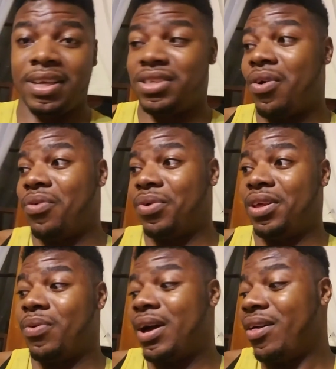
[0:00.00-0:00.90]
It's going
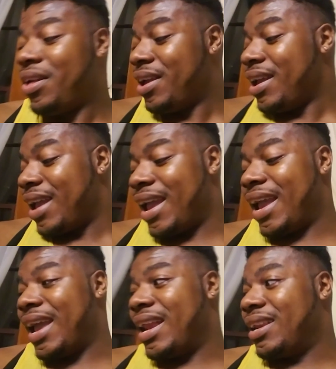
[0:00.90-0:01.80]
really well,
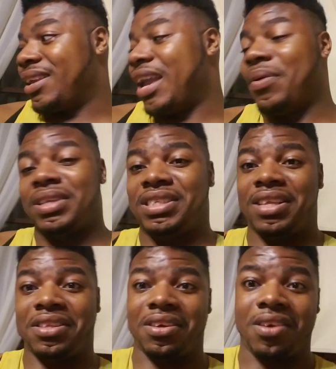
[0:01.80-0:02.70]
and can't wait to see,
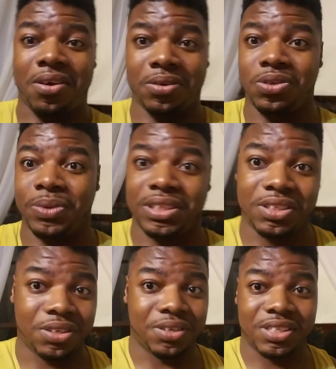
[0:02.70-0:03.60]
like, the other twists
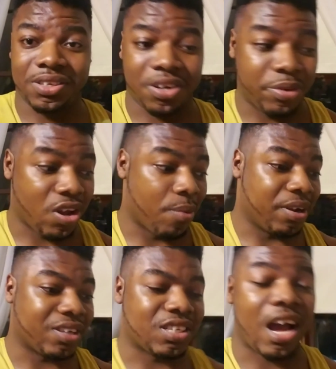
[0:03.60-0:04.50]
and turns that are going to be coming,
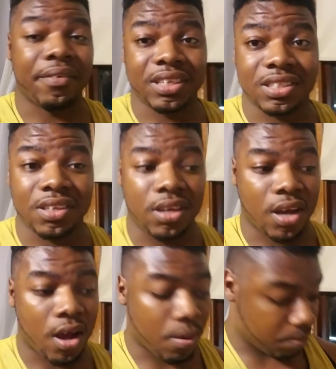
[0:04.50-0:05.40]
because obviously,
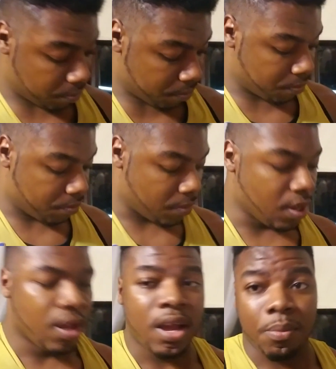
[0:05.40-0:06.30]

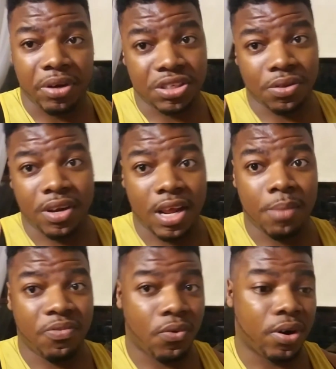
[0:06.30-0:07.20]
pretty sure the
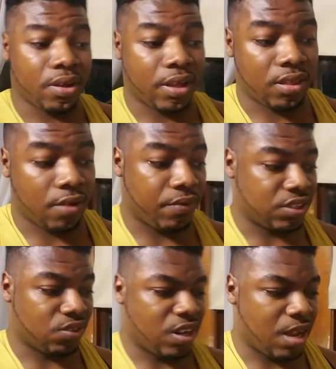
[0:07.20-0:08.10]
name for it, like, the
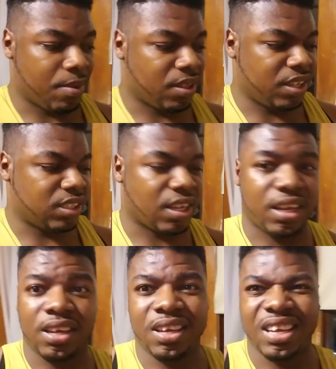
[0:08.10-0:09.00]
official name, at least, like,
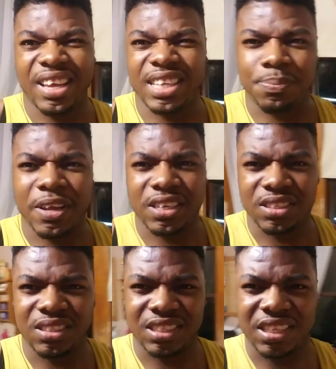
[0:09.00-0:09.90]
it's been
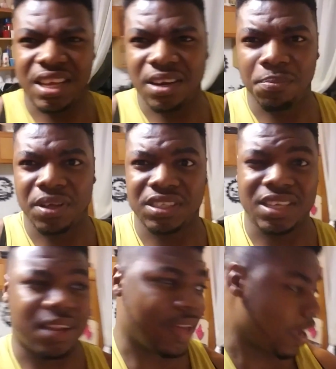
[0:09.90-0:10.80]
seen in places
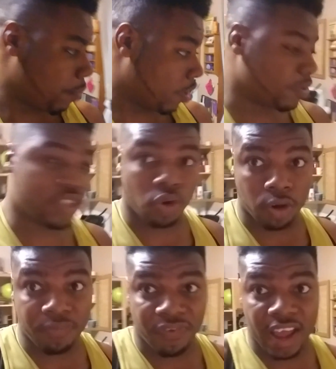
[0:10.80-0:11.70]
online, but
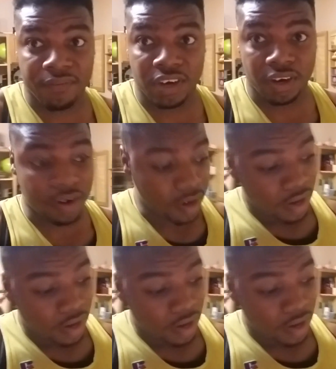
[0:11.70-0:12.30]
Absorbed Fafnir